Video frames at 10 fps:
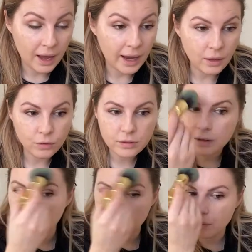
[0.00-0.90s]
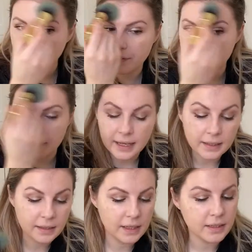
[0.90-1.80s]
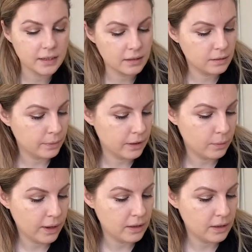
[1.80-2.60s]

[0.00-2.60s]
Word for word: I also need to revisit, this is, by the way,